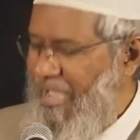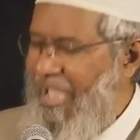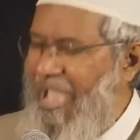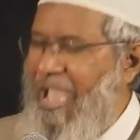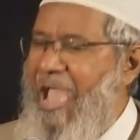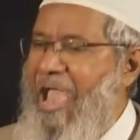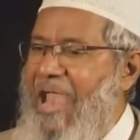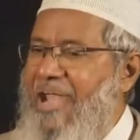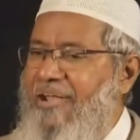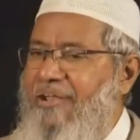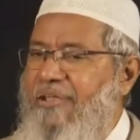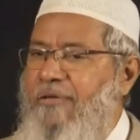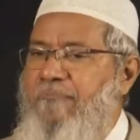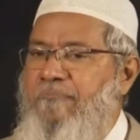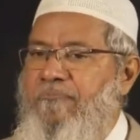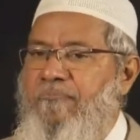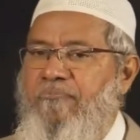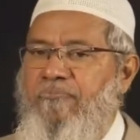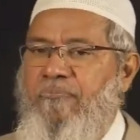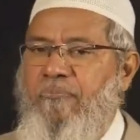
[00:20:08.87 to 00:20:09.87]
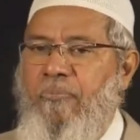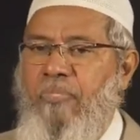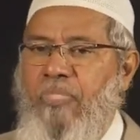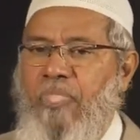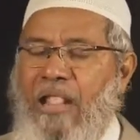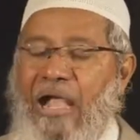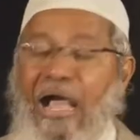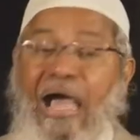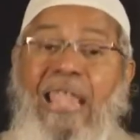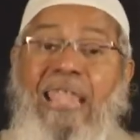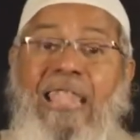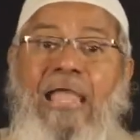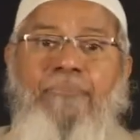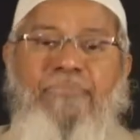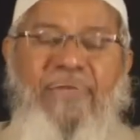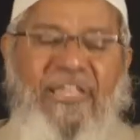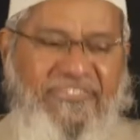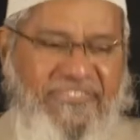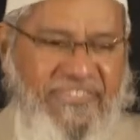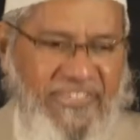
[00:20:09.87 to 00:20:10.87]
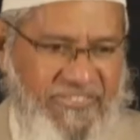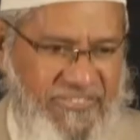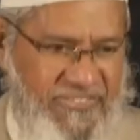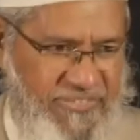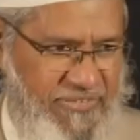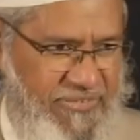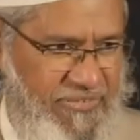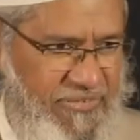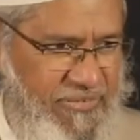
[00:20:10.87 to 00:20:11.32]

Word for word: And Allah blessed us.